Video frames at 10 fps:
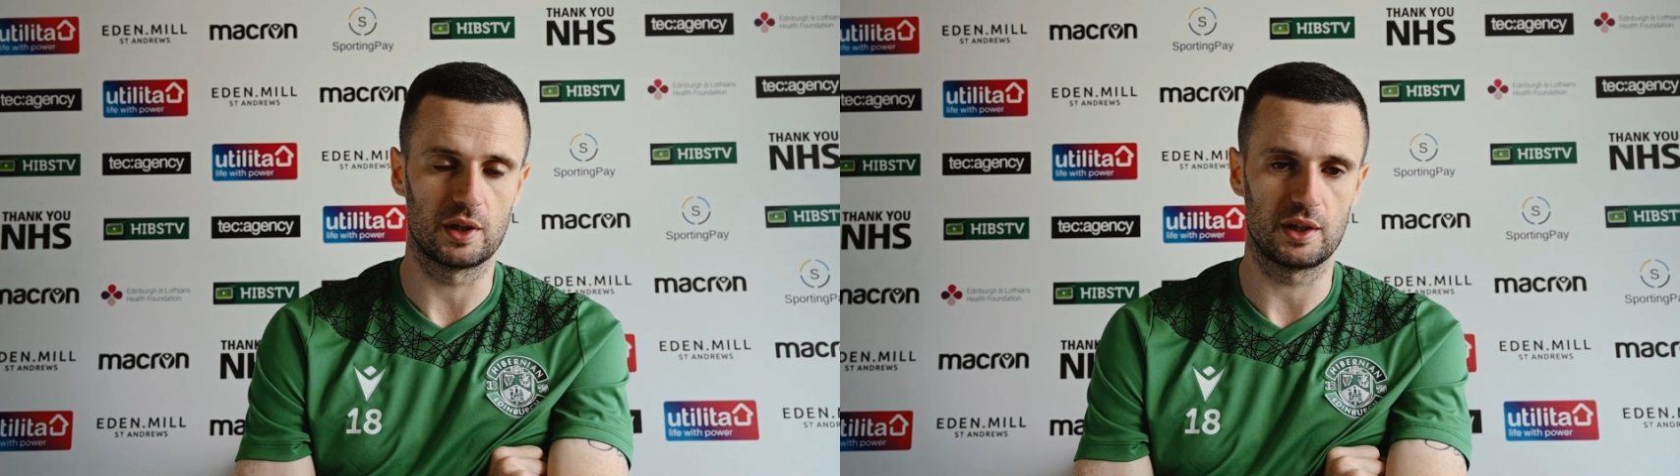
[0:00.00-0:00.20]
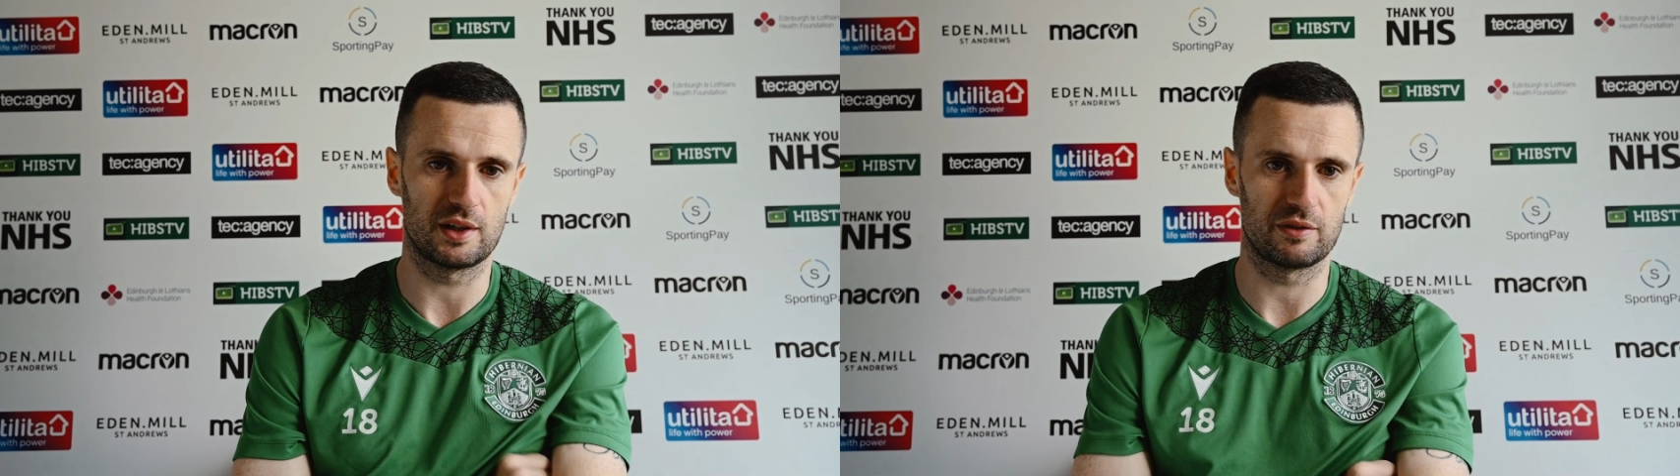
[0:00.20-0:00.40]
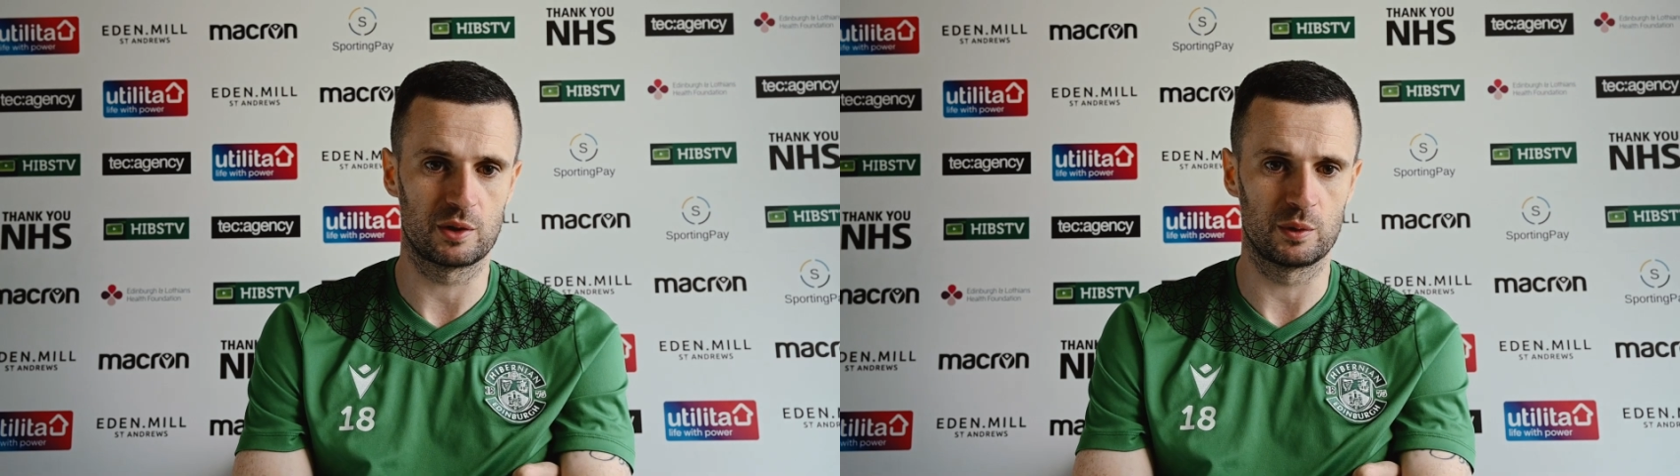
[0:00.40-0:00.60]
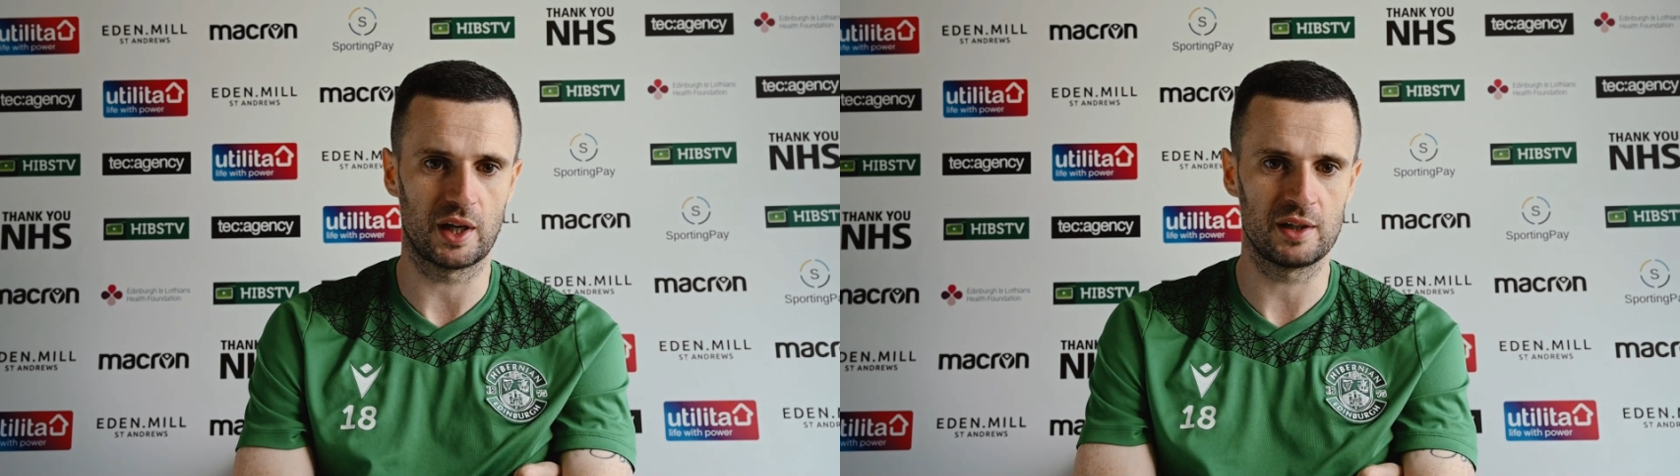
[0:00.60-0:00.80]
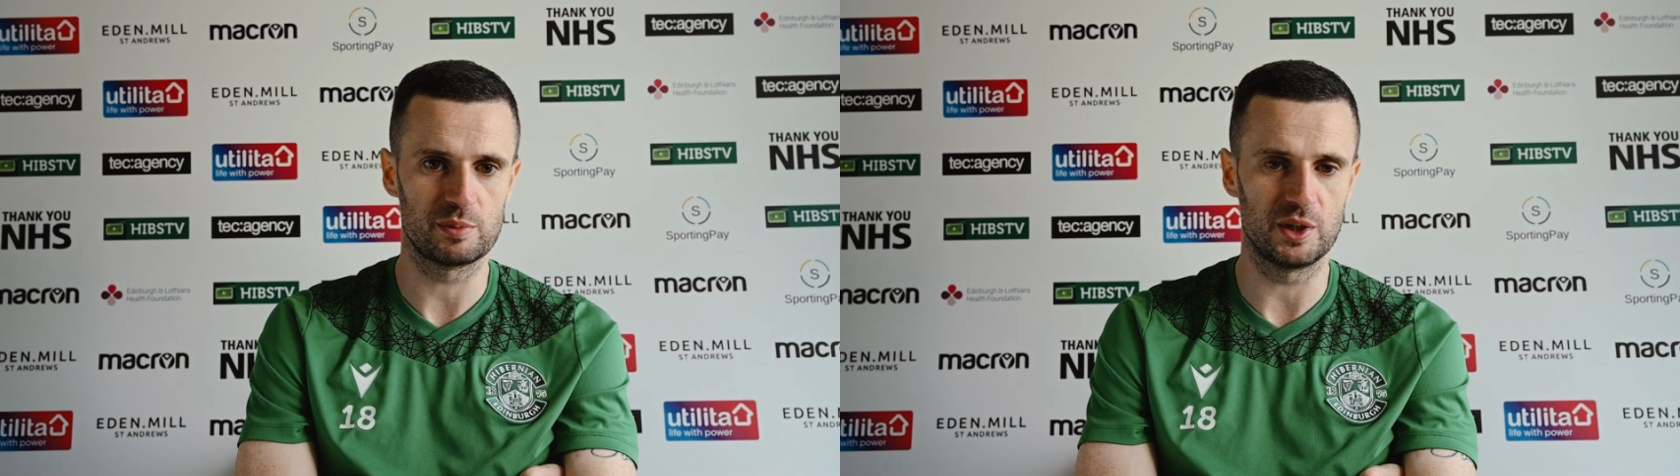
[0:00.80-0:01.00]
like difficult
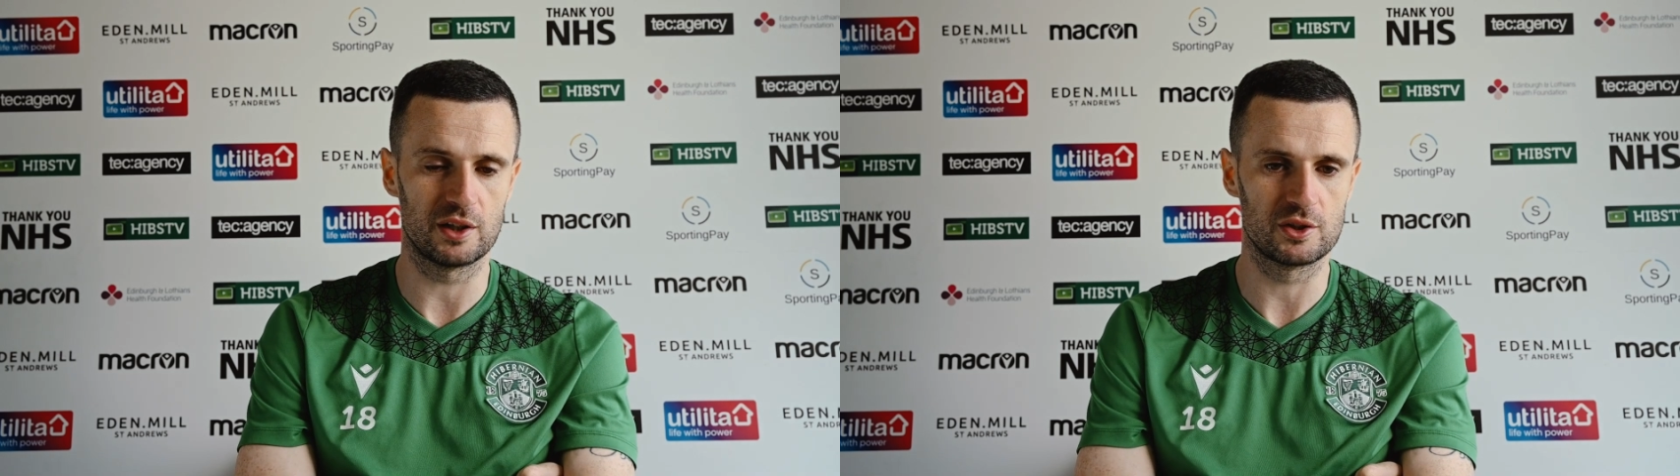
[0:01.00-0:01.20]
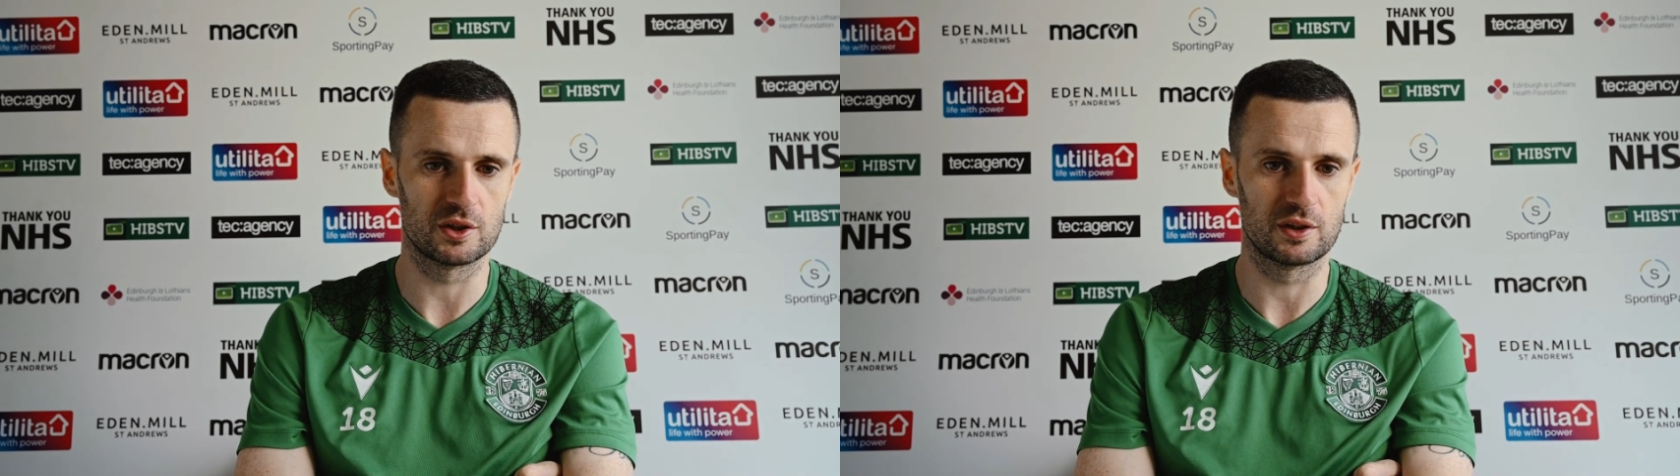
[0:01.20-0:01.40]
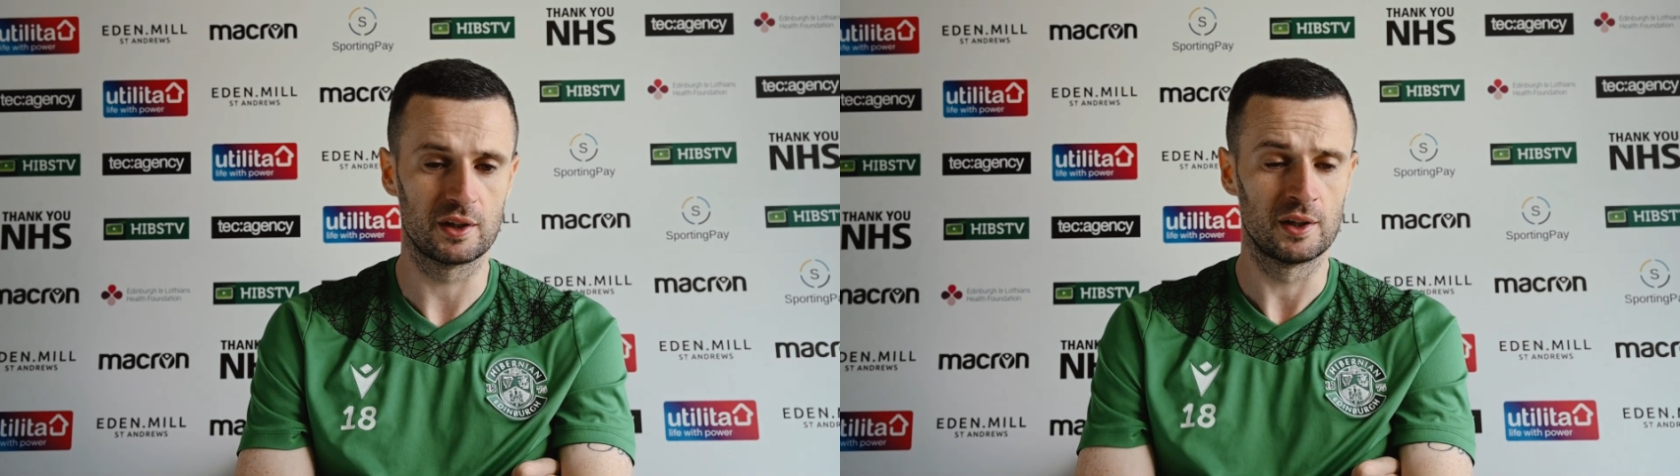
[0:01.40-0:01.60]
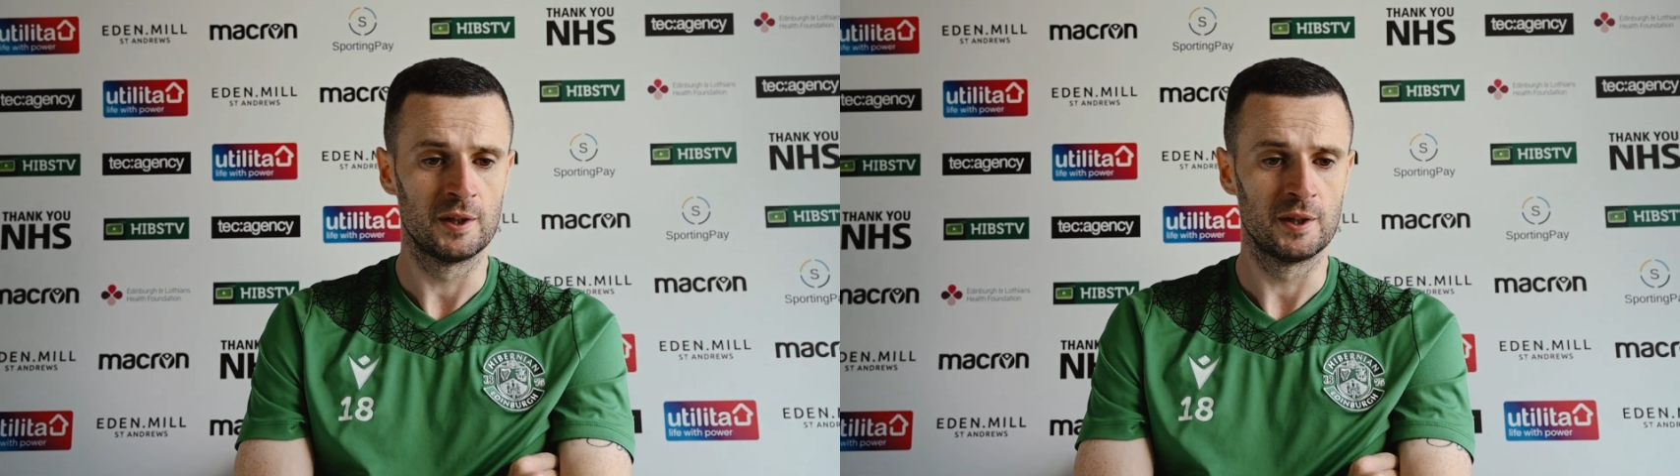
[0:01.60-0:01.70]
times, being injured,